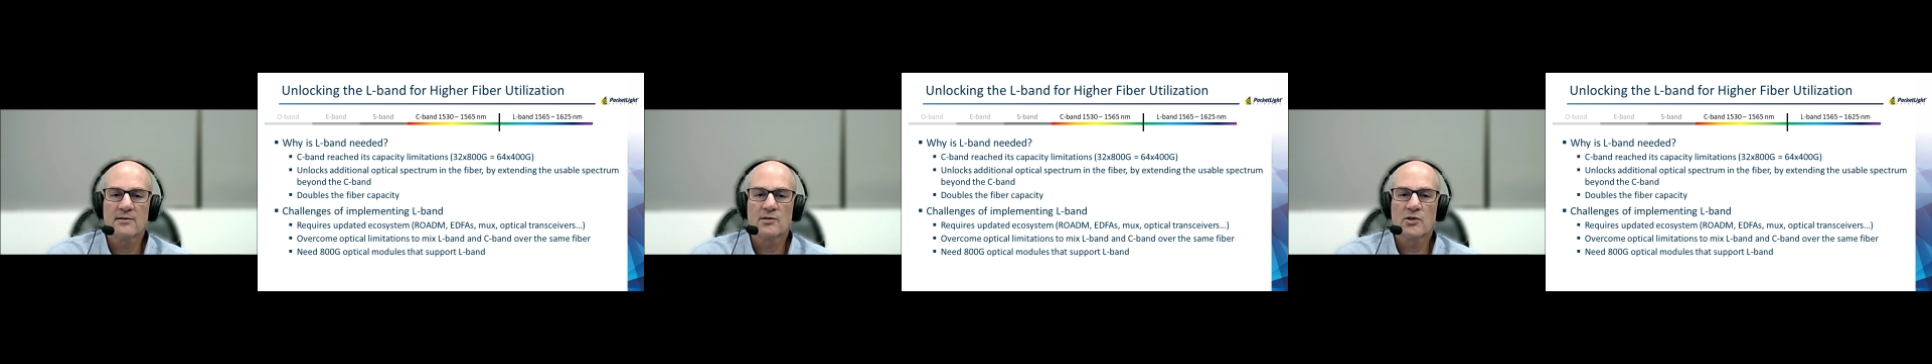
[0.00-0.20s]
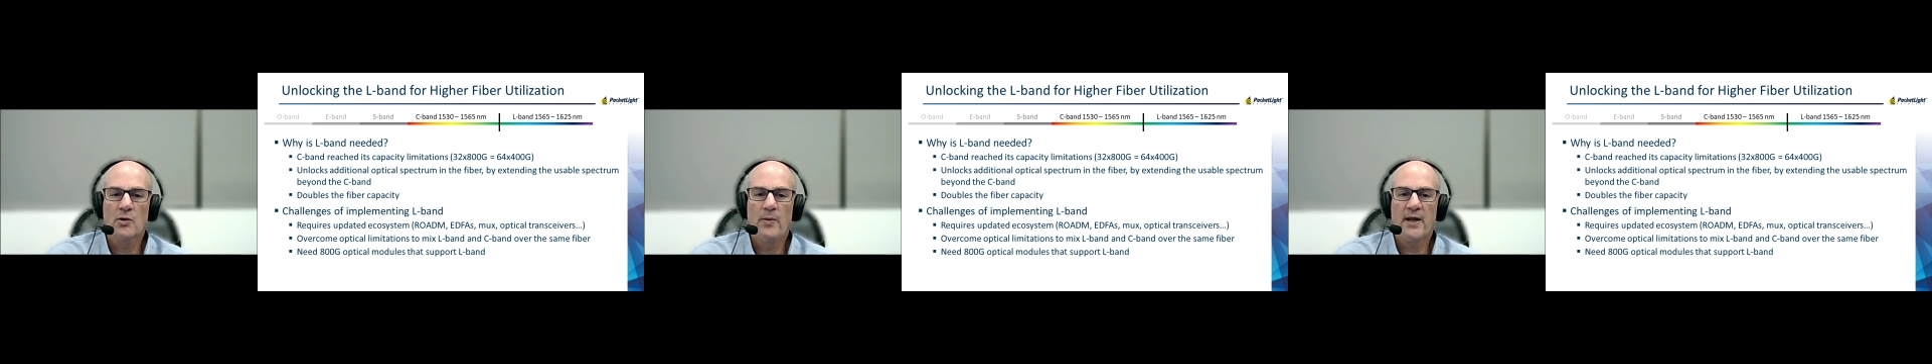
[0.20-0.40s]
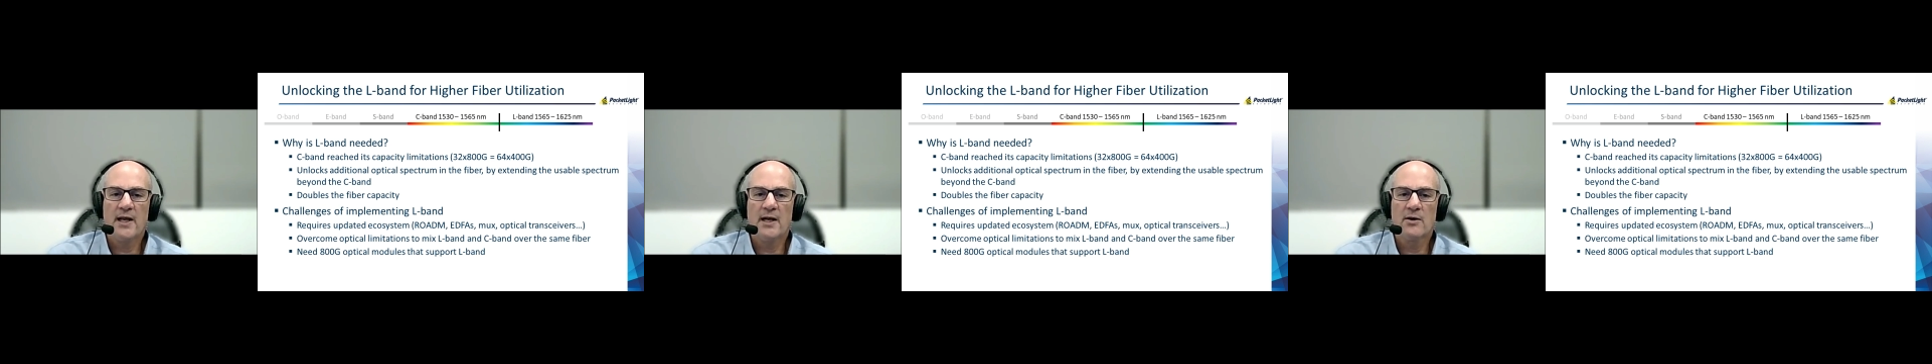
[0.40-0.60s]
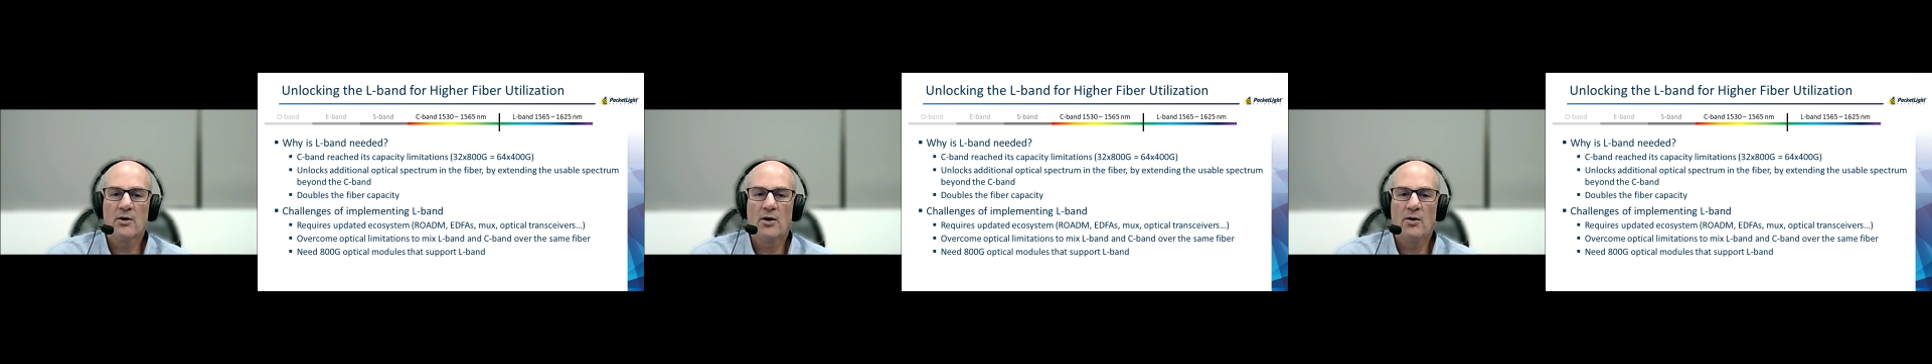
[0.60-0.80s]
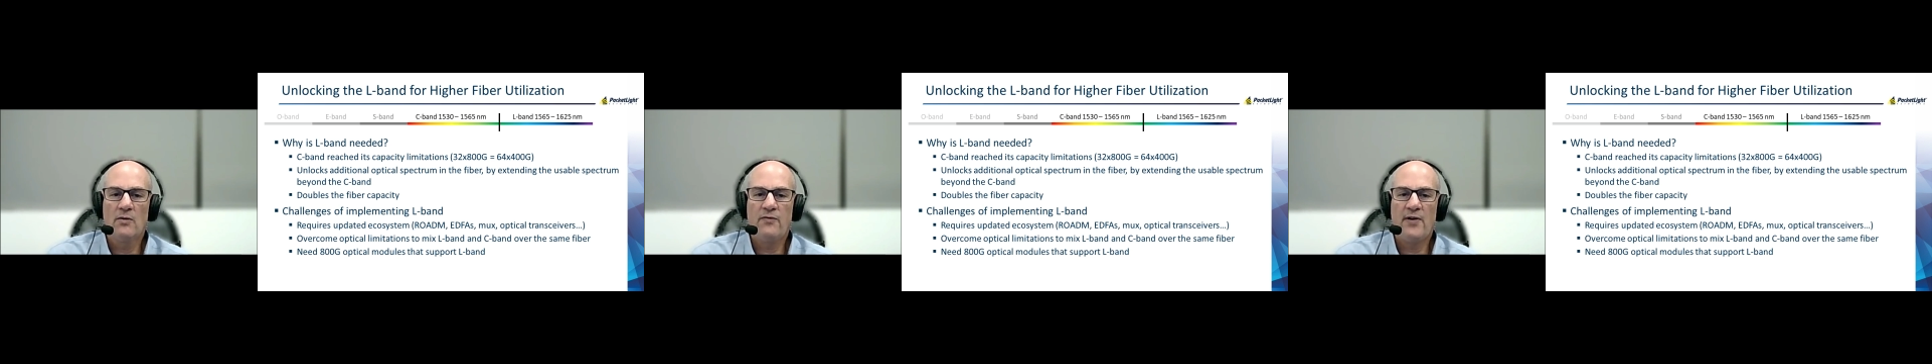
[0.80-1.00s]
So we can
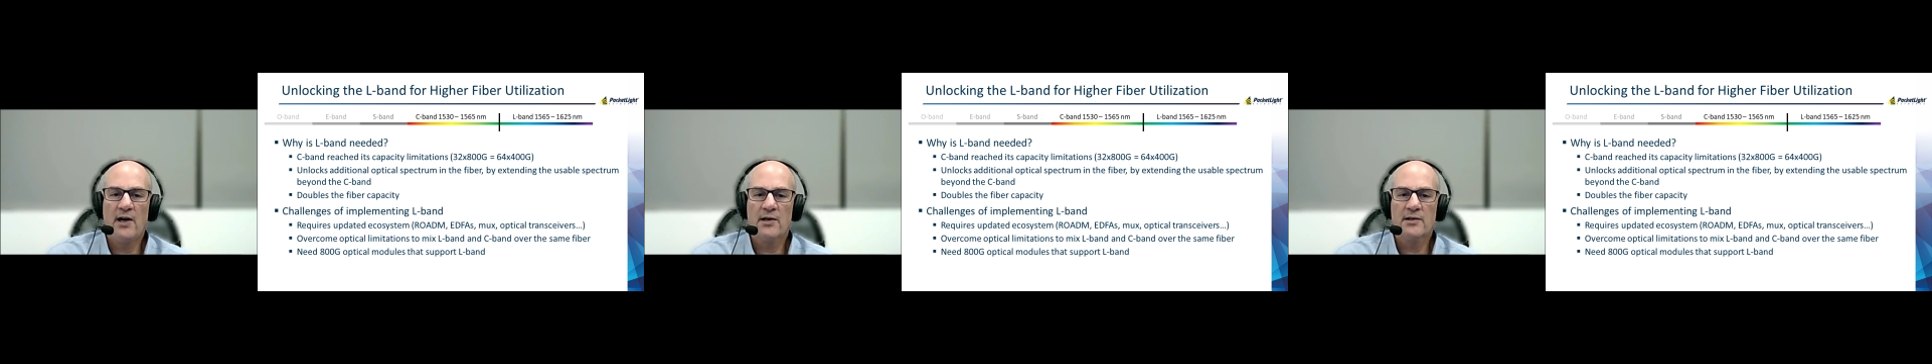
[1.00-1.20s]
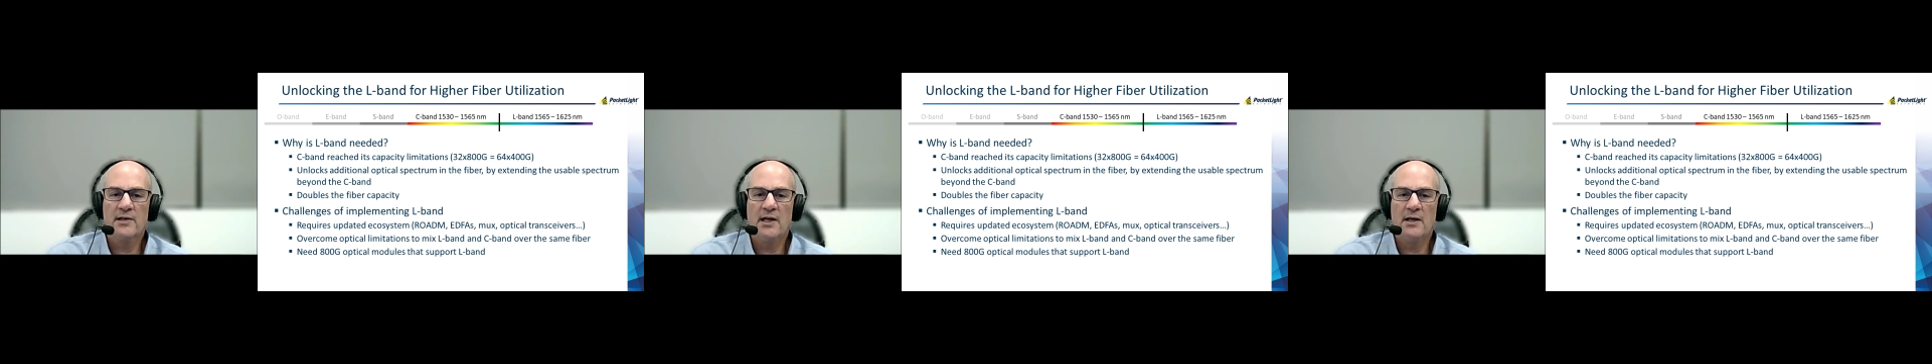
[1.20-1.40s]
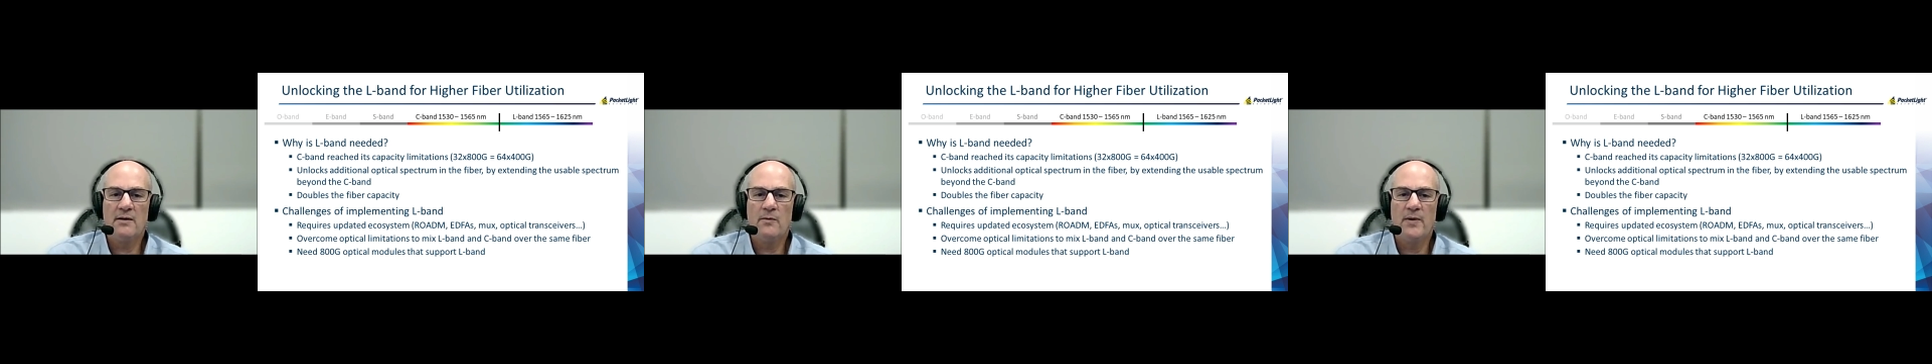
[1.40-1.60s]
go farther